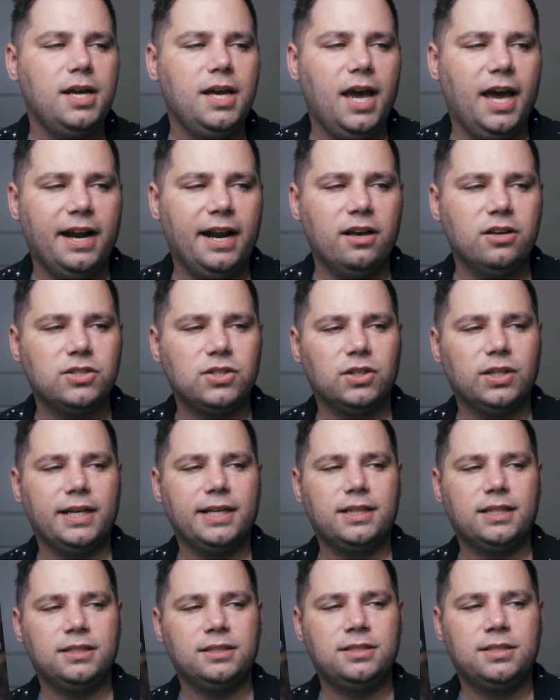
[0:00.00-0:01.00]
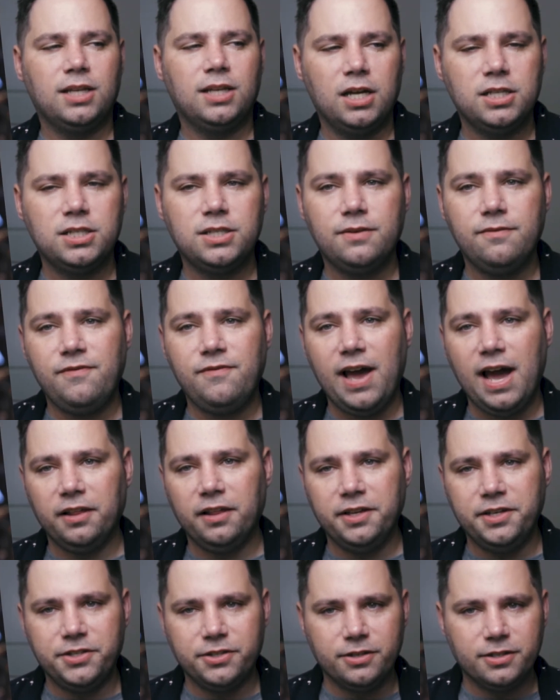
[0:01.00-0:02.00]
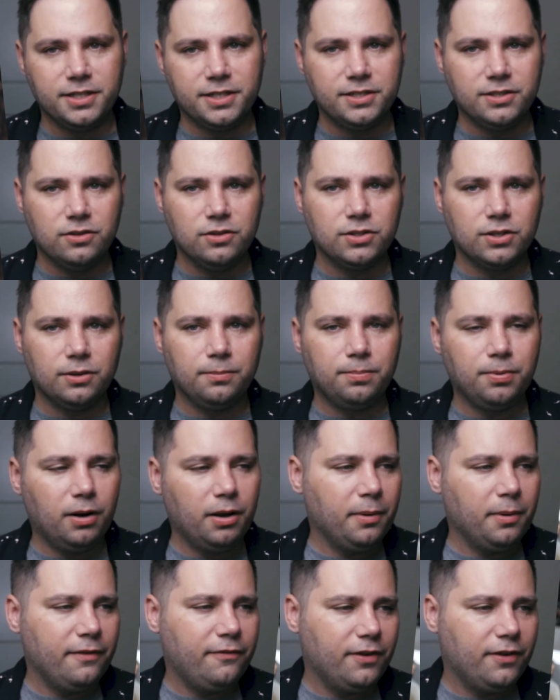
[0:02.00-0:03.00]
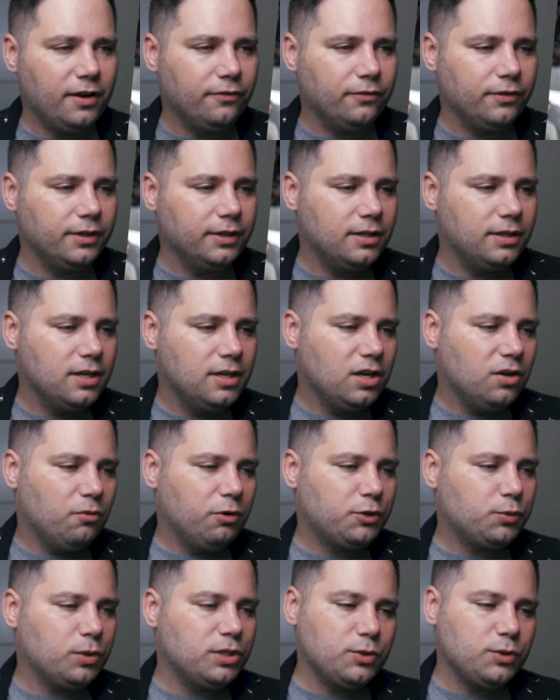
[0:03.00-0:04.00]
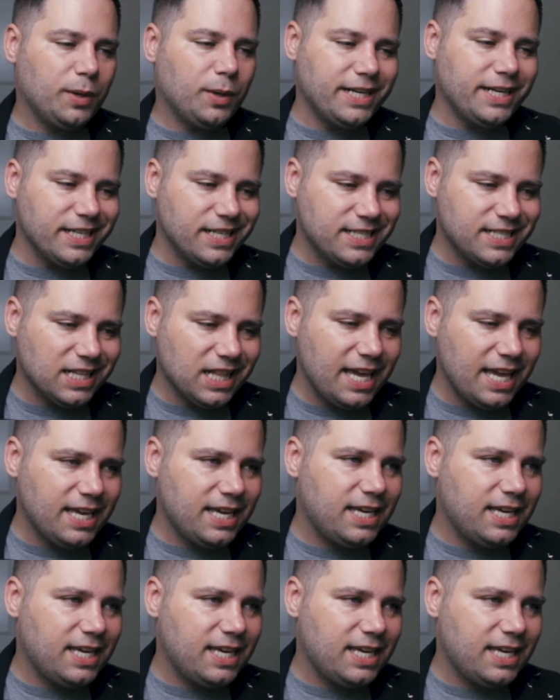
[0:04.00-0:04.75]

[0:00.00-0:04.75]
And I also like the Suns Valley jerseys. Those are probably my favorite. Which ones do I dislike?